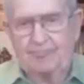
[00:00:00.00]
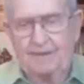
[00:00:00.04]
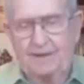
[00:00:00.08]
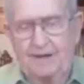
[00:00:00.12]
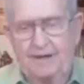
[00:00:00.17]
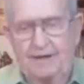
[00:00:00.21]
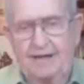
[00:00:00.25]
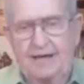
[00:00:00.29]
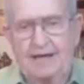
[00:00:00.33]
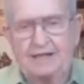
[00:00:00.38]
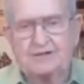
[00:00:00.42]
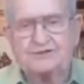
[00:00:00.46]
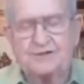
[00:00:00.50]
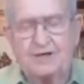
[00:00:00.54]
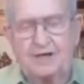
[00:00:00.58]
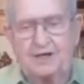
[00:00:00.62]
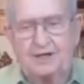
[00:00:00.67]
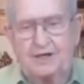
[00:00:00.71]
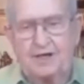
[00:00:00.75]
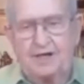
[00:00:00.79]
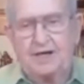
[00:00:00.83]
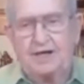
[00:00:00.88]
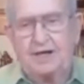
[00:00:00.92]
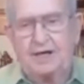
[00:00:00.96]
And as
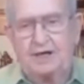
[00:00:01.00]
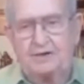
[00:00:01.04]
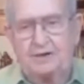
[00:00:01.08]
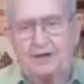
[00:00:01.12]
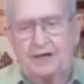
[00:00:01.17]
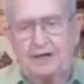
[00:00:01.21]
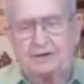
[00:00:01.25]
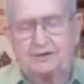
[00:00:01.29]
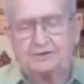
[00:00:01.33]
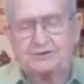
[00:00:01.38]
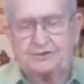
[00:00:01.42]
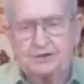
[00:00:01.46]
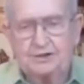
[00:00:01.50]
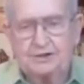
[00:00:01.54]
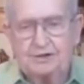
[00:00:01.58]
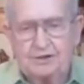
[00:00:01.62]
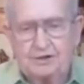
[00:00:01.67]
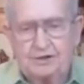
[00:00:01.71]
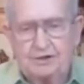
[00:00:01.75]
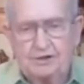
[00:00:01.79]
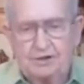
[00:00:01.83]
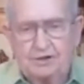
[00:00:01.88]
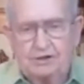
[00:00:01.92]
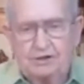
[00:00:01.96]
they did, they,
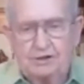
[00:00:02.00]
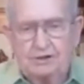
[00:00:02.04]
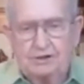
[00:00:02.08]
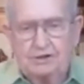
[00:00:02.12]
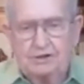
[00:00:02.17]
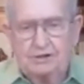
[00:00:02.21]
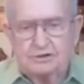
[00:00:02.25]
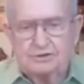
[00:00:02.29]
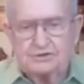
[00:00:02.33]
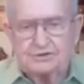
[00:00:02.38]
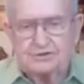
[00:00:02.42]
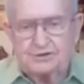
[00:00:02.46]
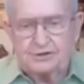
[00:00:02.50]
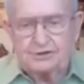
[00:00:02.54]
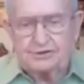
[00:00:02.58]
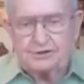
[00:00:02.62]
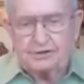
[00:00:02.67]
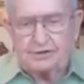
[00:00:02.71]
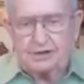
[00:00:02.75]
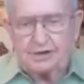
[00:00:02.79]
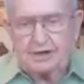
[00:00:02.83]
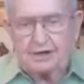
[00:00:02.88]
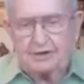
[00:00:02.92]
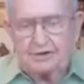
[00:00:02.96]

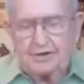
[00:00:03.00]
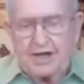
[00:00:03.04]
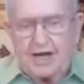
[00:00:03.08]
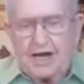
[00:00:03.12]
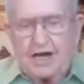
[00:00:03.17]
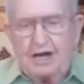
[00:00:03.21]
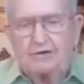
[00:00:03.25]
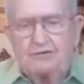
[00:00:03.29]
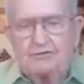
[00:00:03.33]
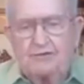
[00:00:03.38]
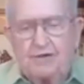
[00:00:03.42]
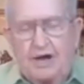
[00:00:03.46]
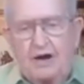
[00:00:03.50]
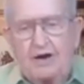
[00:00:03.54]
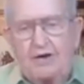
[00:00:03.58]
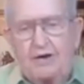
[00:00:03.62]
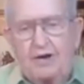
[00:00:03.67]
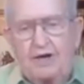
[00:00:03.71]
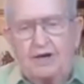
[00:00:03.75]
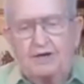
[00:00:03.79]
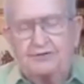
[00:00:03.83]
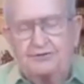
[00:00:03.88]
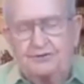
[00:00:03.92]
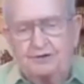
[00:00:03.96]
they knelt
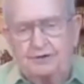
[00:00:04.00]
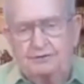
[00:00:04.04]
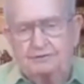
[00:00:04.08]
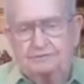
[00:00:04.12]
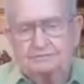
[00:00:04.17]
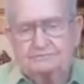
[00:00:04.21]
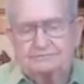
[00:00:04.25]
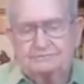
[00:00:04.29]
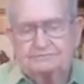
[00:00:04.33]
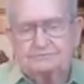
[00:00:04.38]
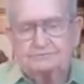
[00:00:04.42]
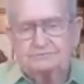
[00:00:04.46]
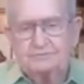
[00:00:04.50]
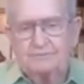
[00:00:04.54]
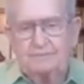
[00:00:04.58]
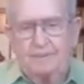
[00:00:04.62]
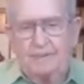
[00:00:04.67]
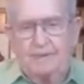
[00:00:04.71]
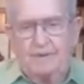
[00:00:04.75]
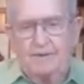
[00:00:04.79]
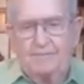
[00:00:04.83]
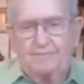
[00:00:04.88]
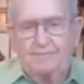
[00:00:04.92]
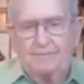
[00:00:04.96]
there at the
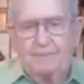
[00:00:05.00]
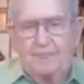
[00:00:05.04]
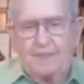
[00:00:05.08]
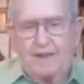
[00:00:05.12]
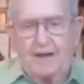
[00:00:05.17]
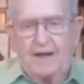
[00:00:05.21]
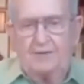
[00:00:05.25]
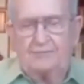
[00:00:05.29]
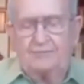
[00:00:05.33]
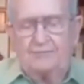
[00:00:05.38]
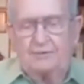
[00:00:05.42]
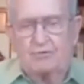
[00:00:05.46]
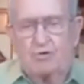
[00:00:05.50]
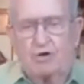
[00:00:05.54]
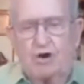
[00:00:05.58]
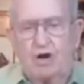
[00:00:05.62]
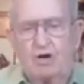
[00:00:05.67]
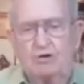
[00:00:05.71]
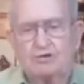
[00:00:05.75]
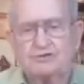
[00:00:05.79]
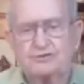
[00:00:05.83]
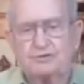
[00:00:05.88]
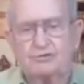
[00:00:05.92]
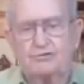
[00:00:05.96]
at the
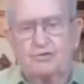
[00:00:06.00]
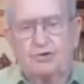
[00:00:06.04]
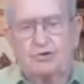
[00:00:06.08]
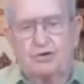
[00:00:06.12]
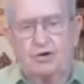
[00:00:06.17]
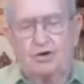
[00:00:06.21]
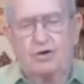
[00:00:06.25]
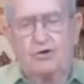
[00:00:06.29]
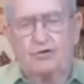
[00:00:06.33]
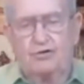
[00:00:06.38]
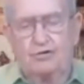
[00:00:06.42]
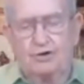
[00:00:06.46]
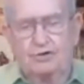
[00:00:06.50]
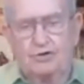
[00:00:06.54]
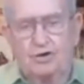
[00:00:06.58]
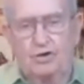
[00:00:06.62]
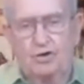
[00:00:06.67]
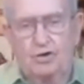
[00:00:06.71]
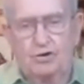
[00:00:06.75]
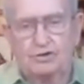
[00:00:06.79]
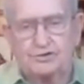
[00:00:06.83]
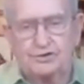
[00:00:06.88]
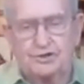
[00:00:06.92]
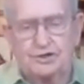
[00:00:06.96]
cross where the
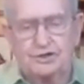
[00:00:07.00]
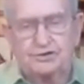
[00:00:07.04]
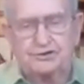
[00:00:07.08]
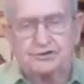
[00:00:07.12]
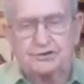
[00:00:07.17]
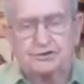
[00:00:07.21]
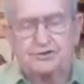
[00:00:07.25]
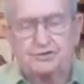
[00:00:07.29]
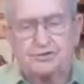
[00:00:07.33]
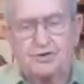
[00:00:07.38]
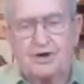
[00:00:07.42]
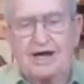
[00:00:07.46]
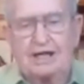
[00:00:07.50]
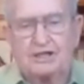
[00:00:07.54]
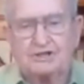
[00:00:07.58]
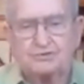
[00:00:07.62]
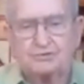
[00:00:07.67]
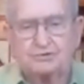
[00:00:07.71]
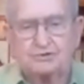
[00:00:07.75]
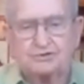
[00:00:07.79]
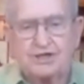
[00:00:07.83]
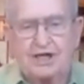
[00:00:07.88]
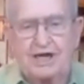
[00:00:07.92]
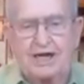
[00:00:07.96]
Lord Jesus
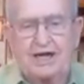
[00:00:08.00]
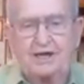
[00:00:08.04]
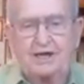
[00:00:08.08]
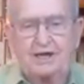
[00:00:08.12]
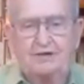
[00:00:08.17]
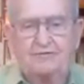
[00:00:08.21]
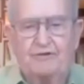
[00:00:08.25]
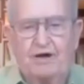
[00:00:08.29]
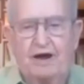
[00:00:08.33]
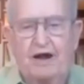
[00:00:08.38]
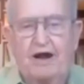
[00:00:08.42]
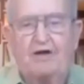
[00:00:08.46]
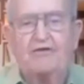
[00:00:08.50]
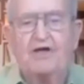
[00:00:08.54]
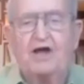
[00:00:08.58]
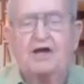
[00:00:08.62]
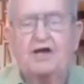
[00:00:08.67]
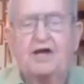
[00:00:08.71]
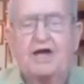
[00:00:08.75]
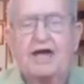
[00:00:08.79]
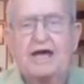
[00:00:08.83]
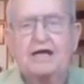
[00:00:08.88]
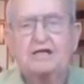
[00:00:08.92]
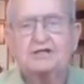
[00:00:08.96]
Christ was at, and there
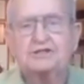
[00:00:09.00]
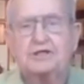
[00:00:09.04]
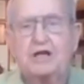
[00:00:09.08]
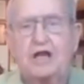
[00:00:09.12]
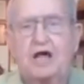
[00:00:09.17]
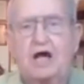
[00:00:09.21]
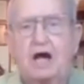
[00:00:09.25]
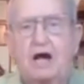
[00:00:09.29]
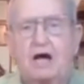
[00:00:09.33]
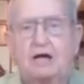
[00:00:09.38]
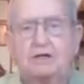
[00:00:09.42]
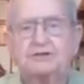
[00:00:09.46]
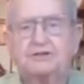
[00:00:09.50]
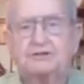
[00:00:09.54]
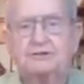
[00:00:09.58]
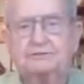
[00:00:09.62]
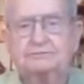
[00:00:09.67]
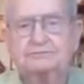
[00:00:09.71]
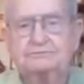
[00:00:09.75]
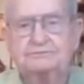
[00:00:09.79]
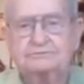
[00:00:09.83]
they cast lots